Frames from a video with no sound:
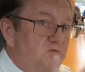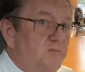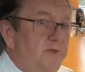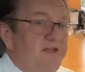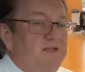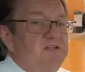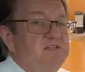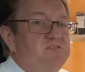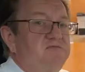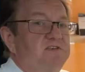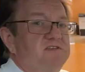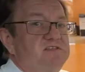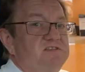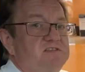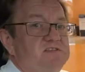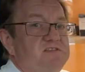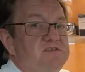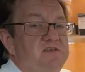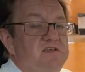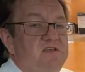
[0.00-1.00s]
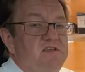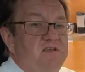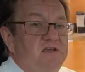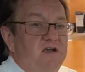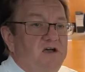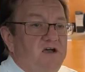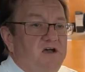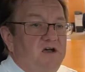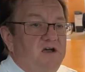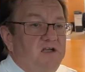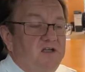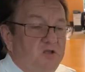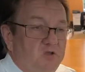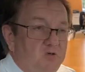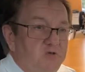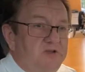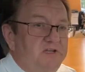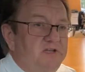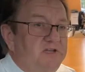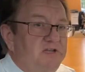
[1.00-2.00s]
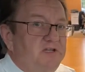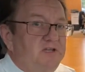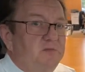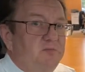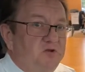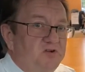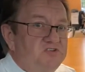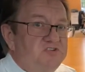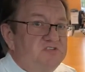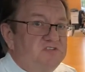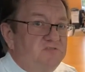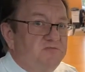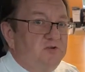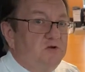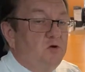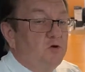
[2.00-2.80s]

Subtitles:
maintenance visits included in the purchase of